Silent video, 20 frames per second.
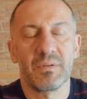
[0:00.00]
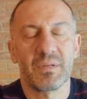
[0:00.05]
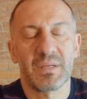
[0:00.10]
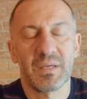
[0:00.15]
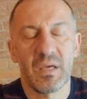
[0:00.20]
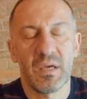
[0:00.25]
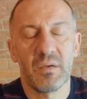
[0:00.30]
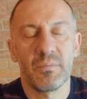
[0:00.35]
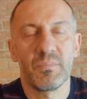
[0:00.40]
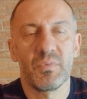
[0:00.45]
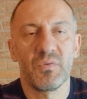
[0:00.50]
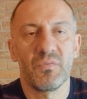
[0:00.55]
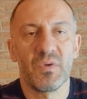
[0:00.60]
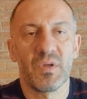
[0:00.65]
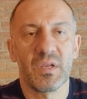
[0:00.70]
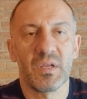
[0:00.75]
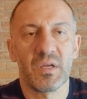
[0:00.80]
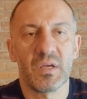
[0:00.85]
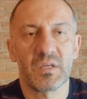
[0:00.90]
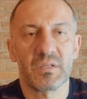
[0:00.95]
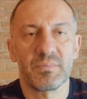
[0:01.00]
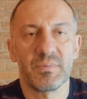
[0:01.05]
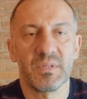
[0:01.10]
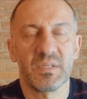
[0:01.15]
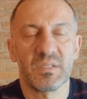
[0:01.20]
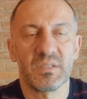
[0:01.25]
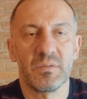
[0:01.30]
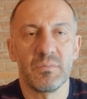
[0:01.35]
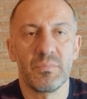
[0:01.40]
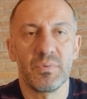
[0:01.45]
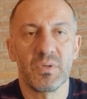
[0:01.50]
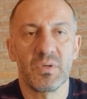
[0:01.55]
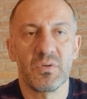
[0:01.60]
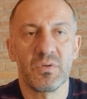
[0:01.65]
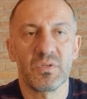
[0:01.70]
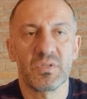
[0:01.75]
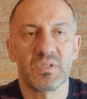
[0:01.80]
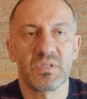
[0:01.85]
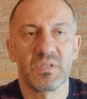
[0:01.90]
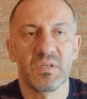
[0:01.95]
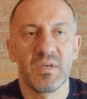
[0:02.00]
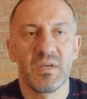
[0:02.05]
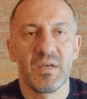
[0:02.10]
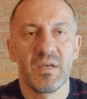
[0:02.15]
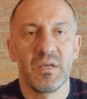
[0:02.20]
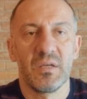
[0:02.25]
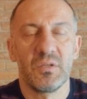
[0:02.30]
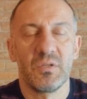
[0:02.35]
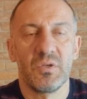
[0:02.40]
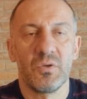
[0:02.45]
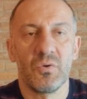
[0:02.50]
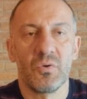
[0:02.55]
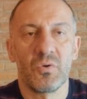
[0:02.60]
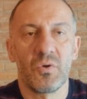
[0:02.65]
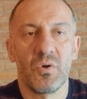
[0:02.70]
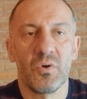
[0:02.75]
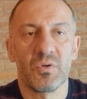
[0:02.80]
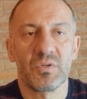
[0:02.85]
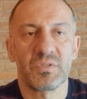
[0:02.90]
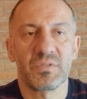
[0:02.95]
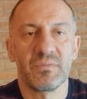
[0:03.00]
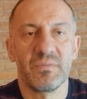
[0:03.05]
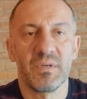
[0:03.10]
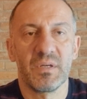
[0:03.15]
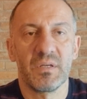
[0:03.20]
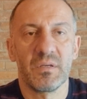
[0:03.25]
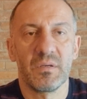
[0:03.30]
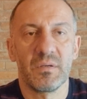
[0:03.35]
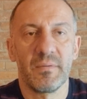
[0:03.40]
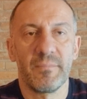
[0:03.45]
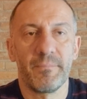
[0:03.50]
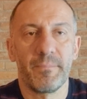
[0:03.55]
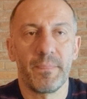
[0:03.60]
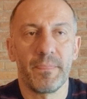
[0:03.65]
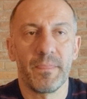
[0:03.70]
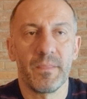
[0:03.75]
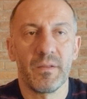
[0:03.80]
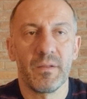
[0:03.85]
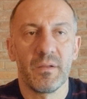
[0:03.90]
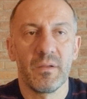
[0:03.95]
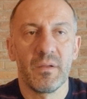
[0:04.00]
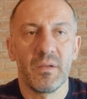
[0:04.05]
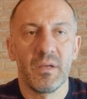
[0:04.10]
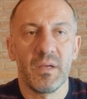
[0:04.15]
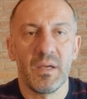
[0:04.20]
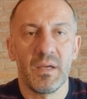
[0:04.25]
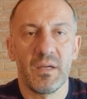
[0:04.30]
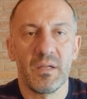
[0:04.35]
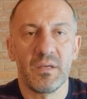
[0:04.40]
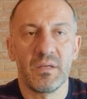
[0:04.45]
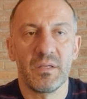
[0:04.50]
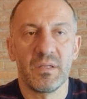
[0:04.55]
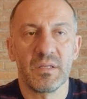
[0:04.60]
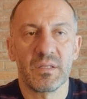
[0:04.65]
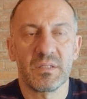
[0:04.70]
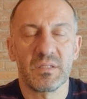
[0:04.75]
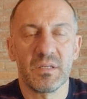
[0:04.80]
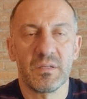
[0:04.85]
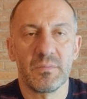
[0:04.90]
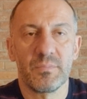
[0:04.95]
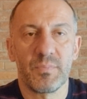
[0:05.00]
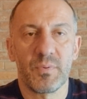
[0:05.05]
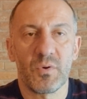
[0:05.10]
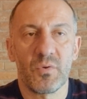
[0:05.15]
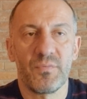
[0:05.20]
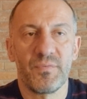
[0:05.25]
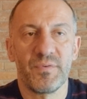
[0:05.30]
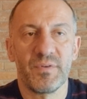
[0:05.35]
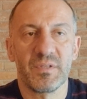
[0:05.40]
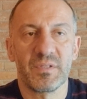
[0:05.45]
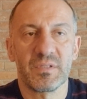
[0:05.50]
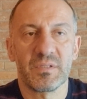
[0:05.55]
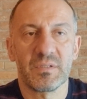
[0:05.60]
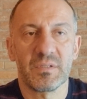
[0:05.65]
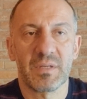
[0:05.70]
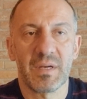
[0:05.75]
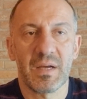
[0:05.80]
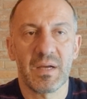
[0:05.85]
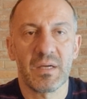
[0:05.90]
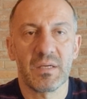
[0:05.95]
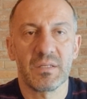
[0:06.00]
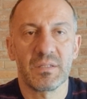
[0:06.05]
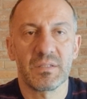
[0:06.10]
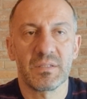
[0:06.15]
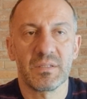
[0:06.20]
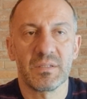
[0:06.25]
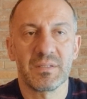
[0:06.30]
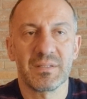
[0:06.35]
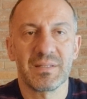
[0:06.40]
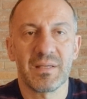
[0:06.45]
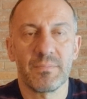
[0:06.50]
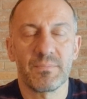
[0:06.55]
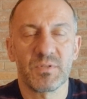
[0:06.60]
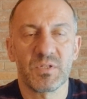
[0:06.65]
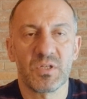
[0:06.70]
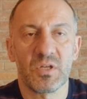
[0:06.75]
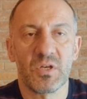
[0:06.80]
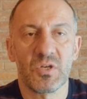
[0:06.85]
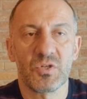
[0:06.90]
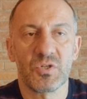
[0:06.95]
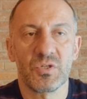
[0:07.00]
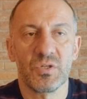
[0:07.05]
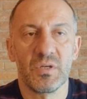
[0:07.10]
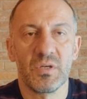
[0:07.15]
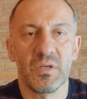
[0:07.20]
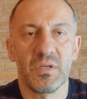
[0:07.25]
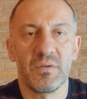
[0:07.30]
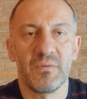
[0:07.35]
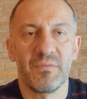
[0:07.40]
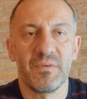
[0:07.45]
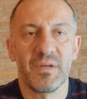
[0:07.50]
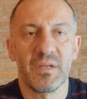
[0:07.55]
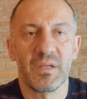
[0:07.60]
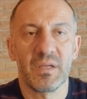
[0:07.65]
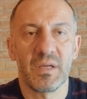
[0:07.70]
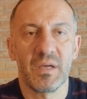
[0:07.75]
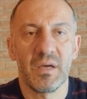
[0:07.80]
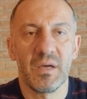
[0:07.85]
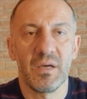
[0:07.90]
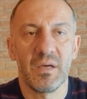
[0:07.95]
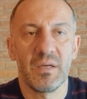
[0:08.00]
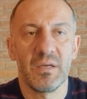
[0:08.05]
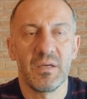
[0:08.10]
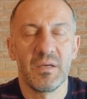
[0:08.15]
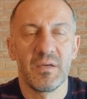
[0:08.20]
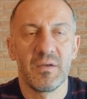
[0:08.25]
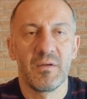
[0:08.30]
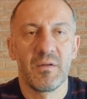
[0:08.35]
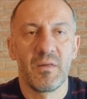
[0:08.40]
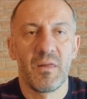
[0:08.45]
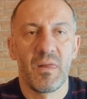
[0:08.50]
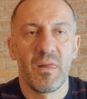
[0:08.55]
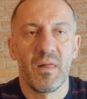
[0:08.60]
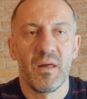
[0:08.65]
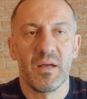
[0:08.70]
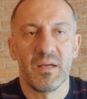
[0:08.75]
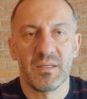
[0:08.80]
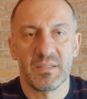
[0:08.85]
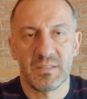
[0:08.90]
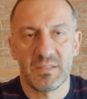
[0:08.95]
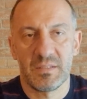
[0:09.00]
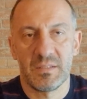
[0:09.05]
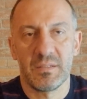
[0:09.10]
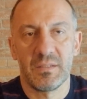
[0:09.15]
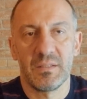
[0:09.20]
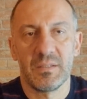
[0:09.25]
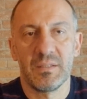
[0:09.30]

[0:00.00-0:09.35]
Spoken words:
can be very expensive, because due course when earnings and profits rise substantially very high, as